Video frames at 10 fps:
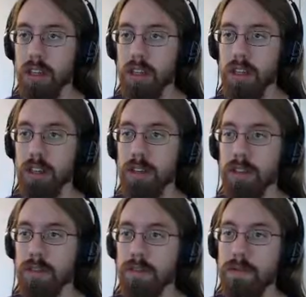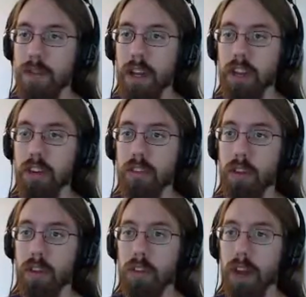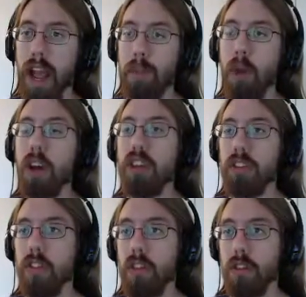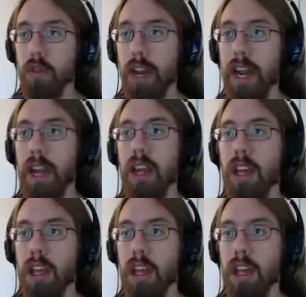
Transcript: Ugh. Fucking Just Cause 3. I bought Just Cause 3